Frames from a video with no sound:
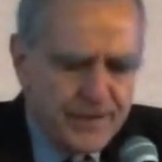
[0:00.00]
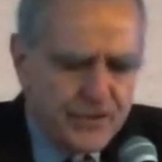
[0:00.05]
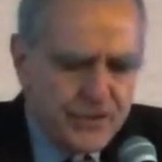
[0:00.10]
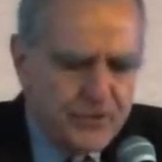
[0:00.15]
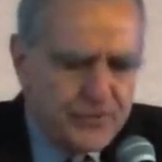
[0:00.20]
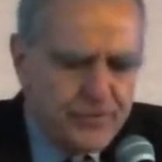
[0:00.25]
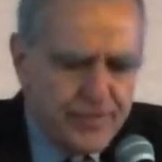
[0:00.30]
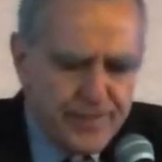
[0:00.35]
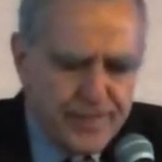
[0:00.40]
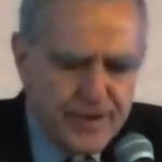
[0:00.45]

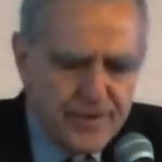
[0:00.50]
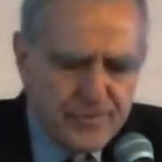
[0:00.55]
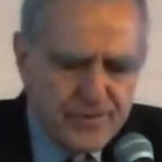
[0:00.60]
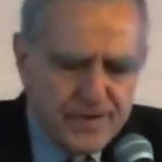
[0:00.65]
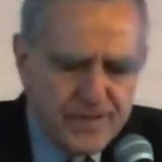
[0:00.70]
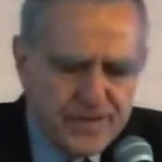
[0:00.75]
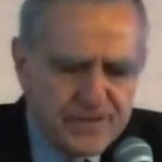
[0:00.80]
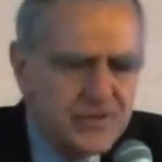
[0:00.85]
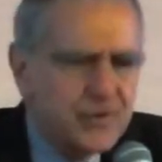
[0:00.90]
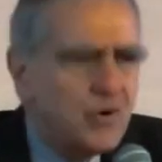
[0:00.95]
two
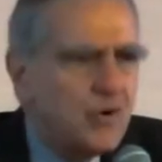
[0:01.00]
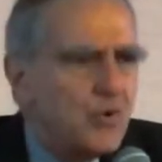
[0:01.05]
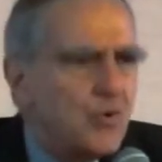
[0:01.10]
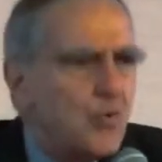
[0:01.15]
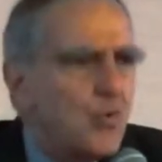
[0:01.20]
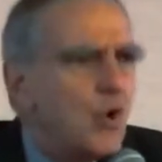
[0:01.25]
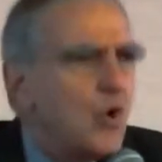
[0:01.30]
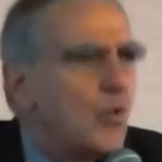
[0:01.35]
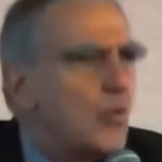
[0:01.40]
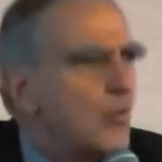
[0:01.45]
theories,
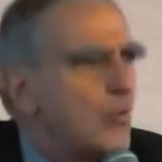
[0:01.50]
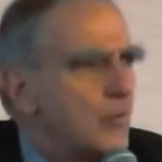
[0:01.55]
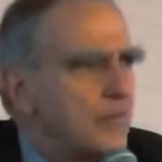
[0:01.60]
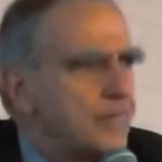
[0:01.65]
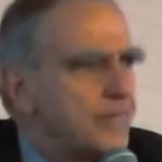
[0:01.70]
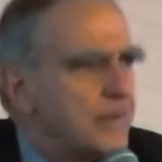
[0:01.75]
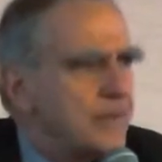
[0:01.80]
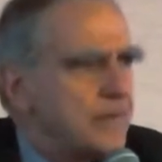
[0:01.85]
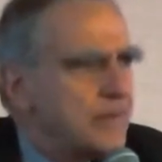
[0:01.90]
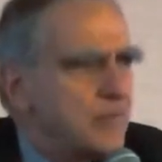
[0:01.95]

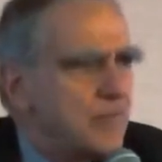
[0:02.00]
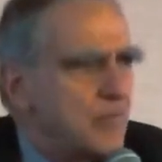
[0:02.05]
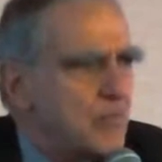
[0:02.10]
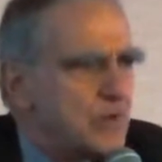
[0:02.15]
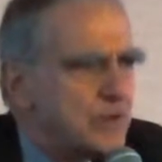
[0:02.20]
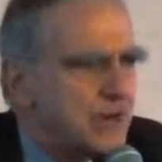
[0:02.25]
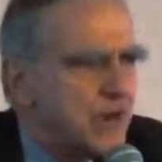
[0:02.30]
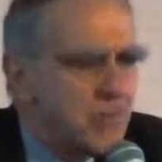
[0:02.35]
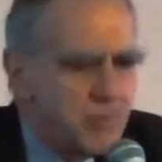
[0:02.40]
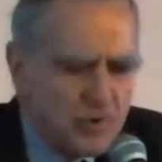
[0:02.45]

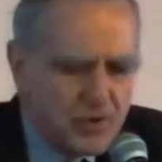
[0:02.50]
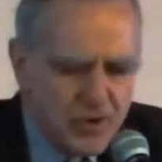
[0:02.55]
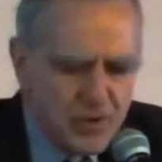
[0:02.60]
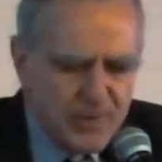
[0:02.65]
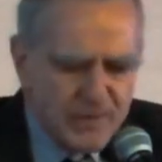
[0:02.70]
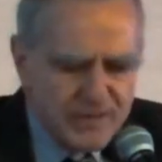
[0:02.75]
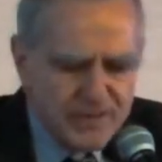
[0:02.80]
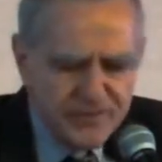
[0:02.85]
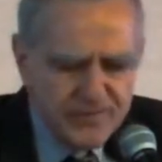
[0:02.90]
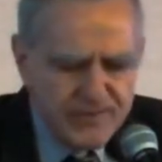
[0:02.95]
which I won't
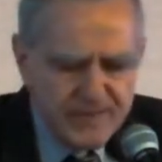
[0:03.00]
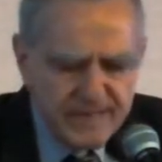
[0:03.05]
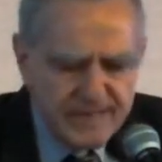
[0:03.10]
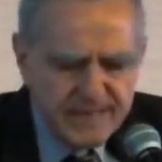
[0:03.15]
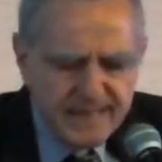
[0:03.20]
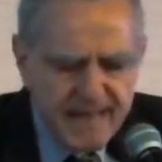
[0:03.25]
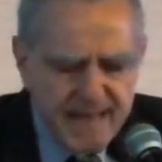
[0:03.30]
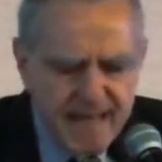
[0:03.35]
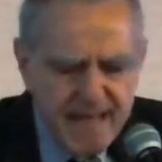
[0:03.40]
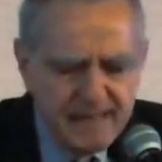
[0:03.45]
go into in
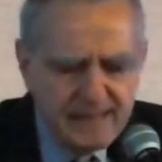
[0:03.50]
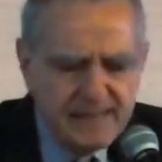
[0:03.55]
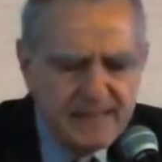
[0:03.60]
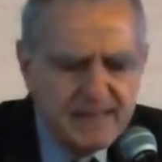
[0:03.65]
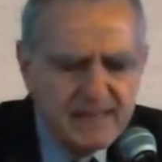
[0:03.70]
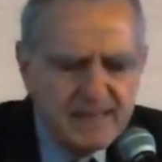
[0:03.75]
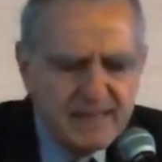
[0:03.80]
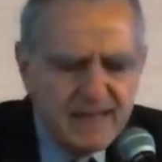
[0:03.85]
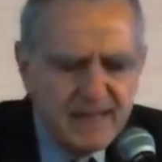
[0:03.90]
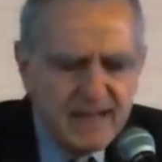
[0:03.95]
detail,
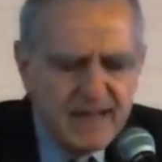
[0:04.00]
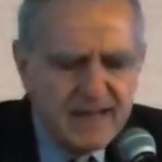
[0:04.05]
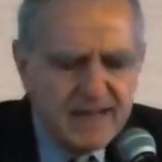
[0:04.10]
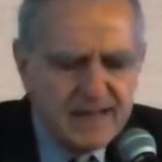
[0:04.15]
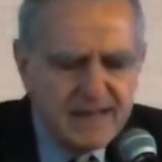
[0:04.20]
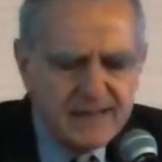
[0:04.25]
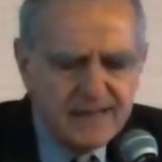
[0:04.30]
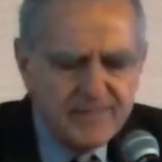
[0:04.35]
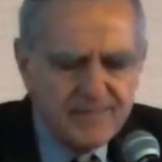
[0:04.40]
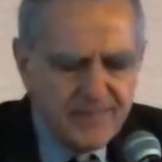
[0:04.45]

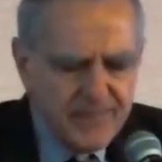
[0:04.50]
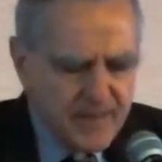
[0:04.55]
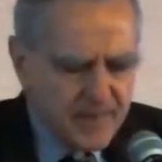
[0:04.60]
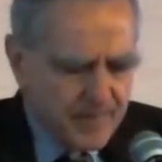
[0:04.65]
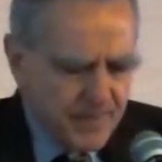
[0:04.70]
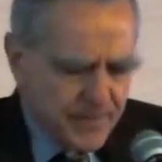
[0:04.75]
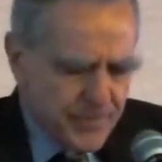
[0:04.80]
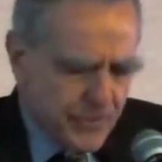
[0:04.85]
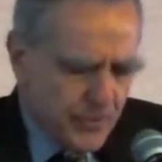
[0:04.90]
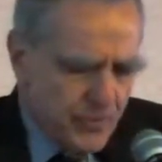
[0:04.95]

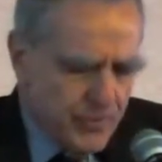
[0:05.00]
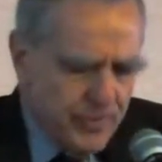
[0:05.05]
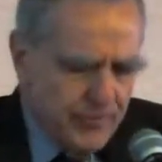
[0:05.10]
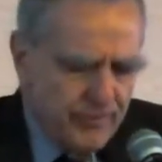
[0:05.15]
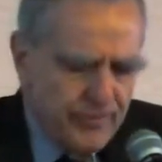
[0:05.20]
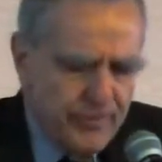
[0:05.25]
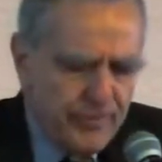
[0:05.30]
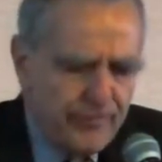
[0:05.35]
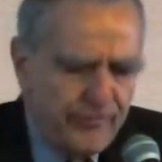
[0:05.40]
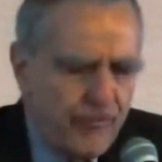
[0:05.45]
but
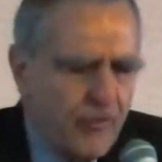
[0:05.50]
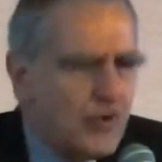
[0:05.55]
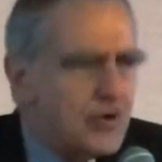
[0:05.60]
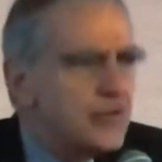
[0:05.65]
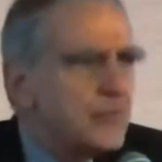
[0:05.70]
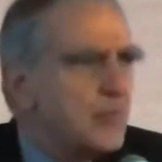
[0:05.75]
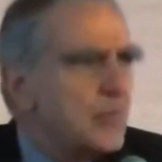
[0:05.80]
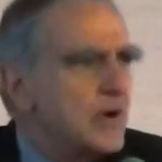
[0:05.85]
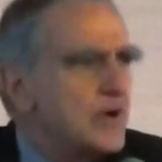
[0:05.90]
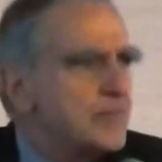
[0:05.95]
the
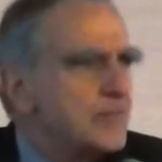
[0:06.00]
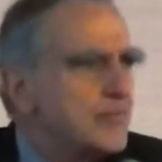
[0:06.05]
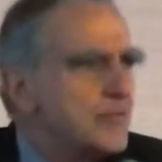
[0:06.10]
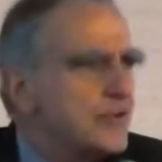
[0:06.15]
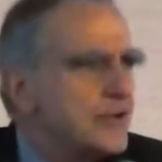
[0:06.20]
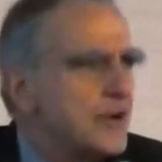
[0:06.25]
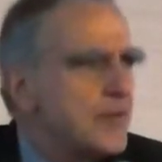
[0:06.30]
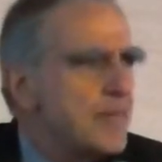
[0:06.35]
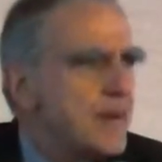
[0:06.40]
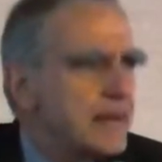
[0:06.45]
fourth one,
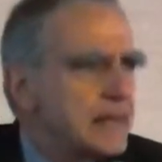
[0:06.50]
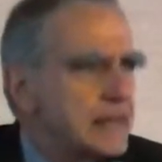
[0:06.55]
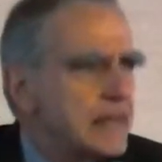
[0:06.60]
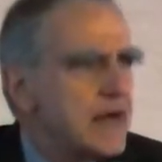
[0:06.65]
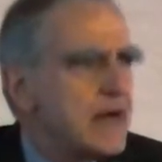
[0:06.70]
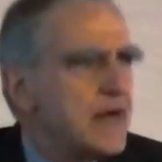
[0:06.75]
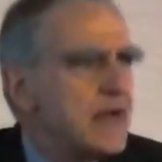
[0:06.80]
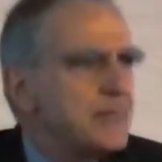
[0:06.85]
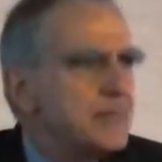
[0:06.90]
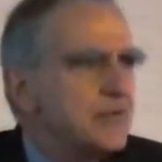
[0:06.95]
Bruno
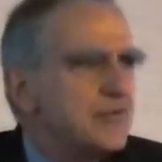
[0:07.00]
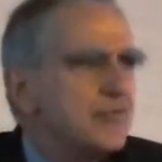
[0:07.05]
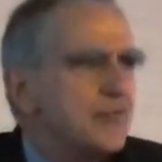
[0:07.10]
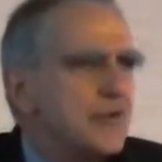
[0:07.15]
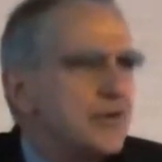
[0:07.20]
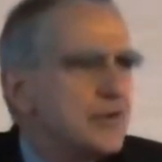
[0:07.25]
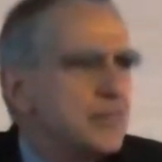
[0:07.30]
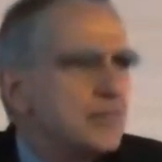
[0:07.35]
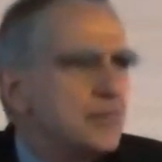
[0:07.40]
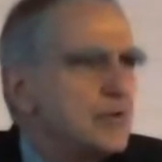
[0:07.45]
Bettelheim, who
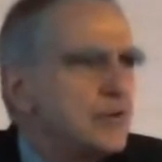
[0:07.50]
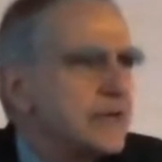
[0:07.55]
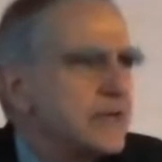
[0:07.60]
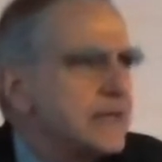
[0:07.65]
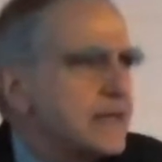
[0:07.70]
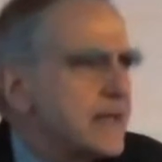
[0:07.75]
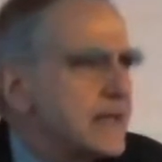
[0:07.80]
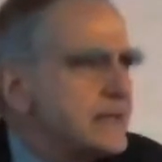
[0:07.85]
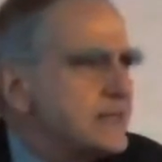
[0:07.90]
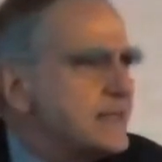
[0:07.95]
wrote book
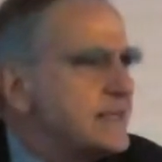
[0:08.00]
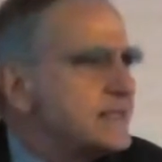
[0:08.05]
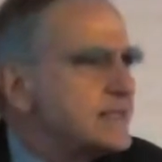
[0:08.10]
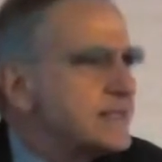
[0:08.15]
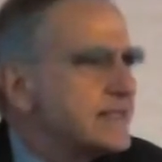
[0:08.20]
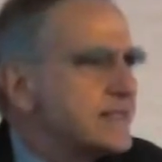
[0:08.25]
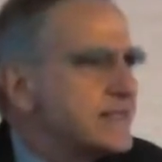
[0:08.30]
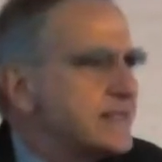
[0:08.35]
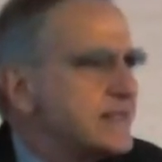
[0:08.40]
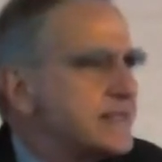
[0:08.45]
in
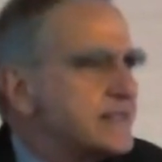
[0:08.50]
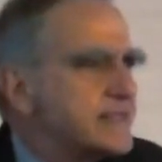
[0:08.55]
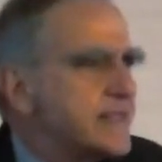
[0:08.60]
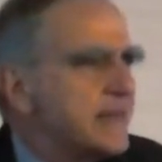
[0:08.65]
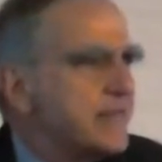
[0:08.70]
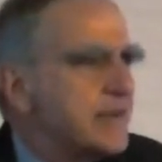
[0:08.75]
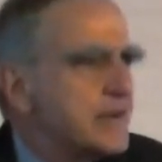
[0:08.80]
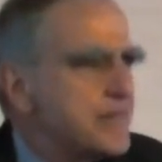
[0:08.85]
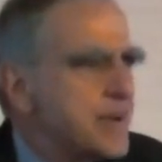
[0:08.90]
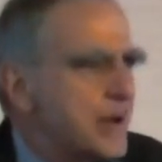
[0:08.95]

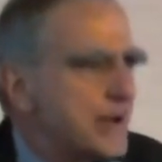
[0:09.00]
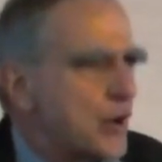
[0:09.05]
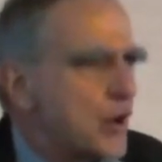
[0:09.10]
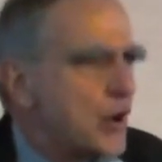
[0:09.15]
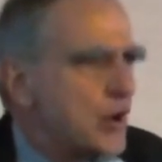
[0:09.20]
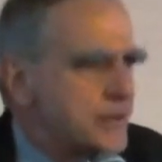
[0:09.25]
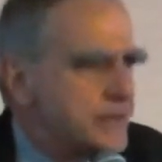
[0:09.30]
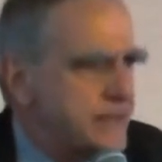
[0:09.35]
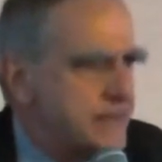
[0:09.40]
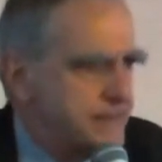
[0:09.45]
1967 about
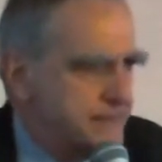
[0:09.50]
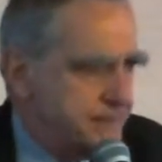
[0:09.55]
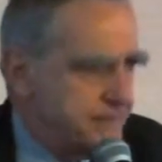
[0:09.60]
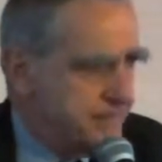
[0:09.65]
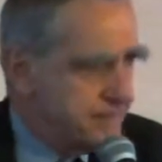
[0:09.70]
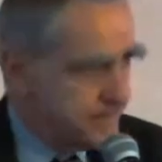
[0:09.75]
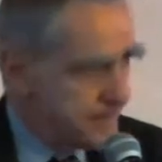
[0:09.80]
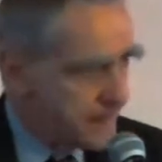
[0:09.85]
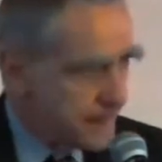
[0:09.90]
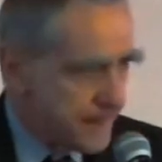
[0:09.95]

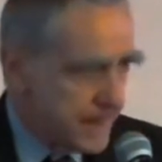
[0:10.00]
autism.